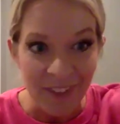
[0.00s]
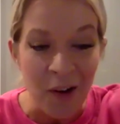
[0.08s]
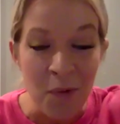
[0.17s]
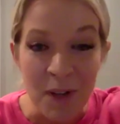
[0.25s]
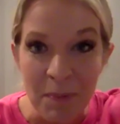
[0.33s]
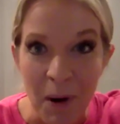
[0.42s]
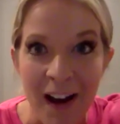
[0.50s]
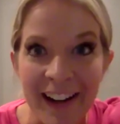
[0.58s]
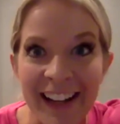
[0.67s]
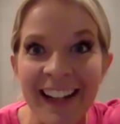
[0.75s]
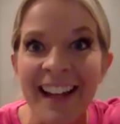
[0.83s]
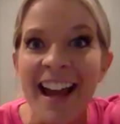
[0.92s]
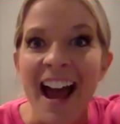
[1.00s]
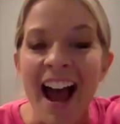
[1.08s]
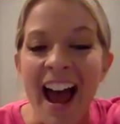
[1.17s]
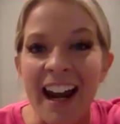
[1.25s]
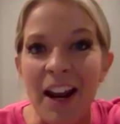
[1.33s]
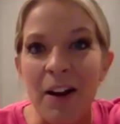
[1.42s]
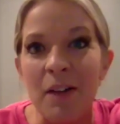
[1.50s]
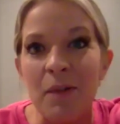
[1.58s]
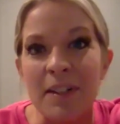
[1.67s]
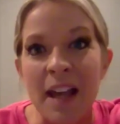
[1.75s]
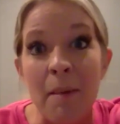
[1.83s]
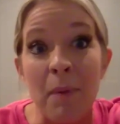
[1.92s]
was Body. And I
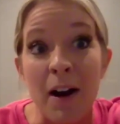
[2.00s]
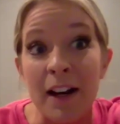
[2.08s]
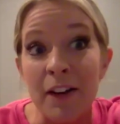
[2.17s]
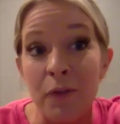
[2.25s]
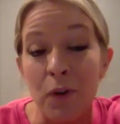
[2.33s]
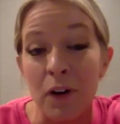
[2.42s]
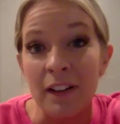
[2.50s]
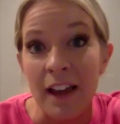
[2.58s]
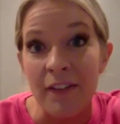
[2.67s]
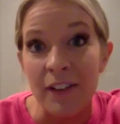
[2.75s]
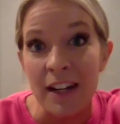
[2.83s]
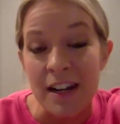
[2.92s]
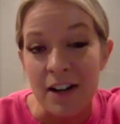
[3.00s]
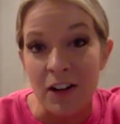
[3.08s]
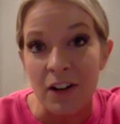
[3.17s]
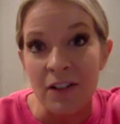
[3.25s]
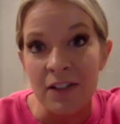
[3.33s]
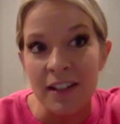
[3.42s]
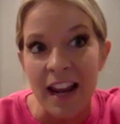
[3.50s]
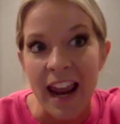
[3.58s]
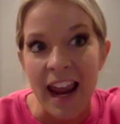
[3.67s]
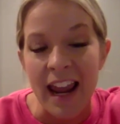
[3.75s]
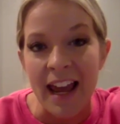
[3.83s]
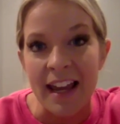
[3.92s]
was at Body for 11 years.
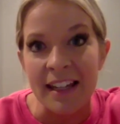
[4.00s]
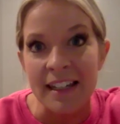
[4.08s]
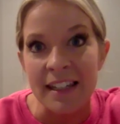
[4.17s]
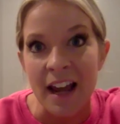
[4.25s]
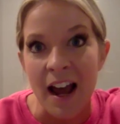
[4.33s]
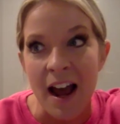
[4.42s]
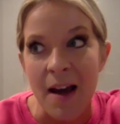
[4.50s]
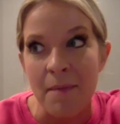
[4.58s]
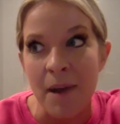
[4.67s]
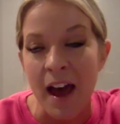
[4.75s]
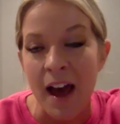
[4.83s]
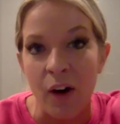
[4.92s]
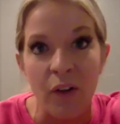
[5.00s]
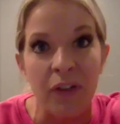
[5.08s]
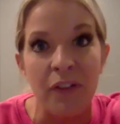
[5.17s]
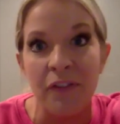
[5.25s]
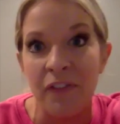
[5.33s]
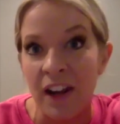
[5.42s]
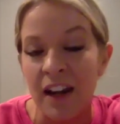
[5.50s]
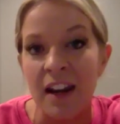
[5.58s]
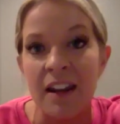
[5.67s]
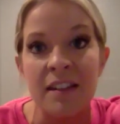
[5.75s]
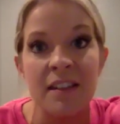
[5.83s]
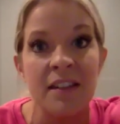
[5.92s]
And health,
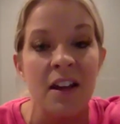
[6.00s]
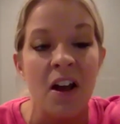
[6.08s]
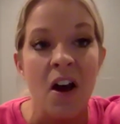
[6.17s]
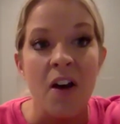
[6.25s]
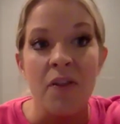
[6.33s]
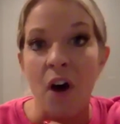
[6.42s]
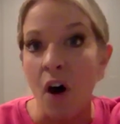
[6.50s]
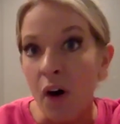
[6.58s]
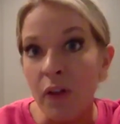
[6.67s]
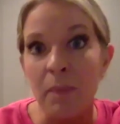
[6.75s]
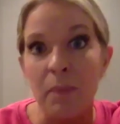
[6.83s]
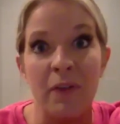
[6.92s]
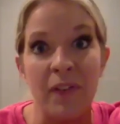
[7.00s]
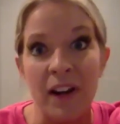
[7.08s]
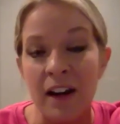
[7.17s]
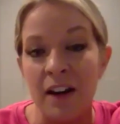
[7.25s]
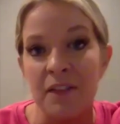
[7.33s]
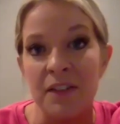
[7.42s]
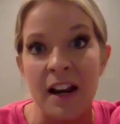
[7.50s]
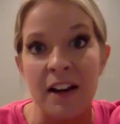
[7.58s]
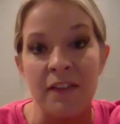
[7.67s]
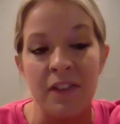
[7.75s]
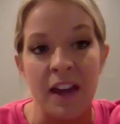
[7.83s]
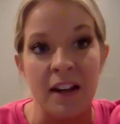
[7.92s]
fitness, all the preventative side
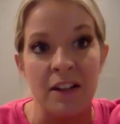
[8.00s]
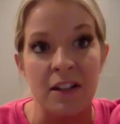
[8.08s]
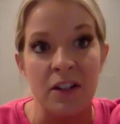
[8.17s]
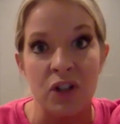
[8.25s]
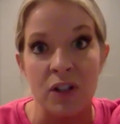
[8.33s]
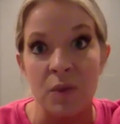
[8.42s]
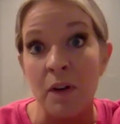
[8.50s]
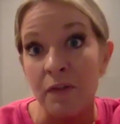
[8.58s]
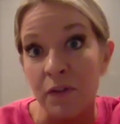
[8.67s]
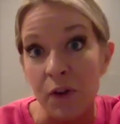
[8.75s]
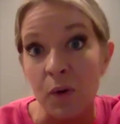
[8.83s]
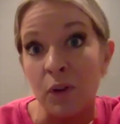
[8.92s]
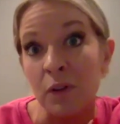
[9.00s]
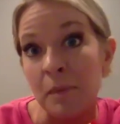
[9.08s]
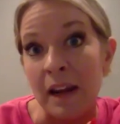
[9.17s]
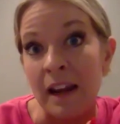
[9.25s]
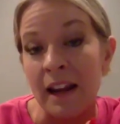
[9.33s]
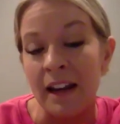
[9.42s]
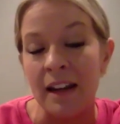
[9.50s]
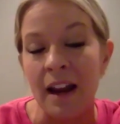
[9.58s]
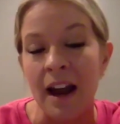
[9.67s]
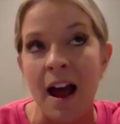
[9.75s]
of things is just what fueled me. And